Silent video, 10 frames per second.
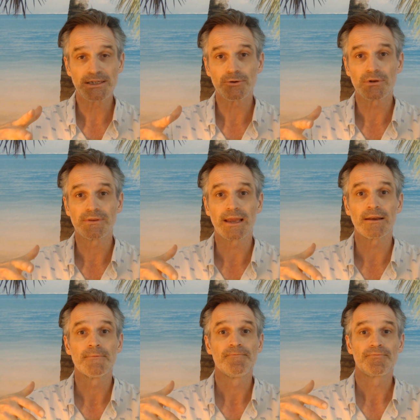you can
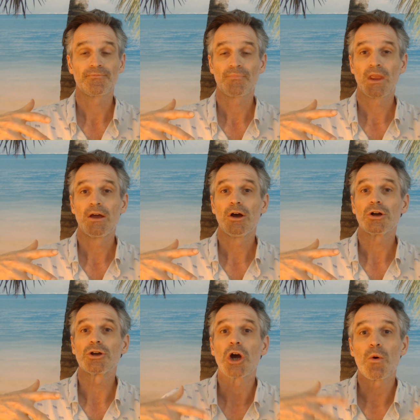then
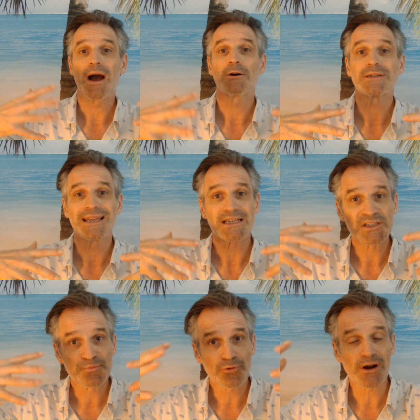go out and
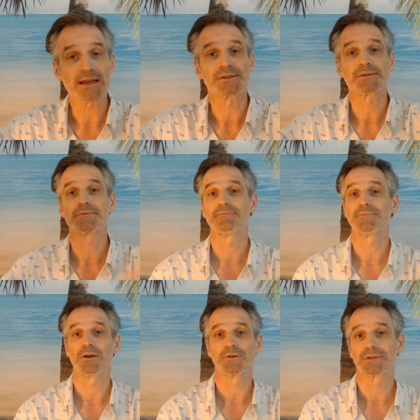express
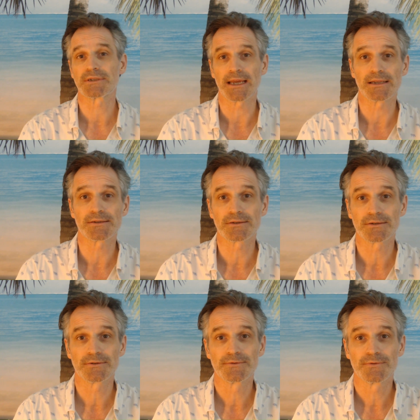those states
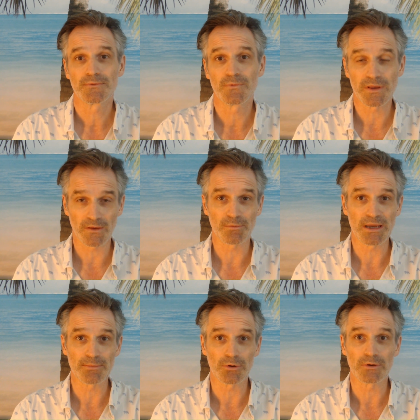with other
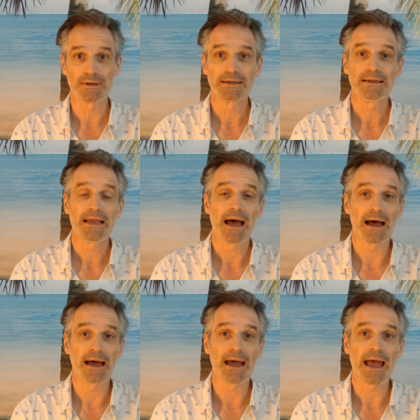people
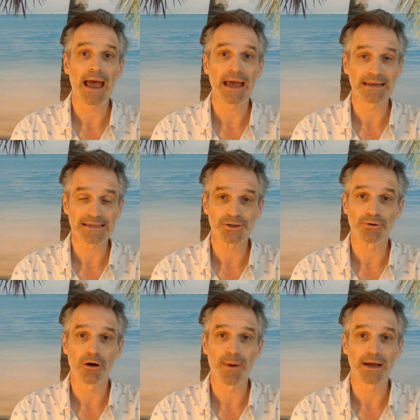and as you
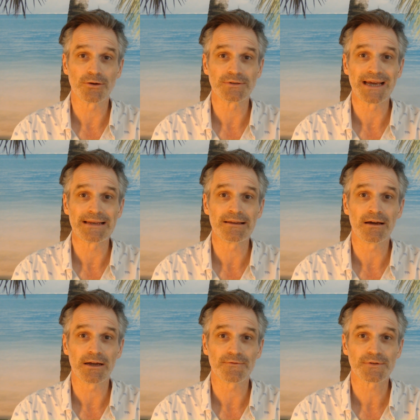go about your daily
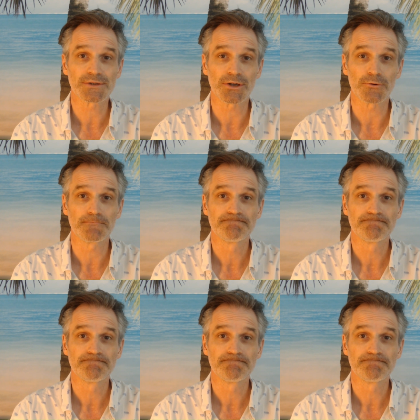life. So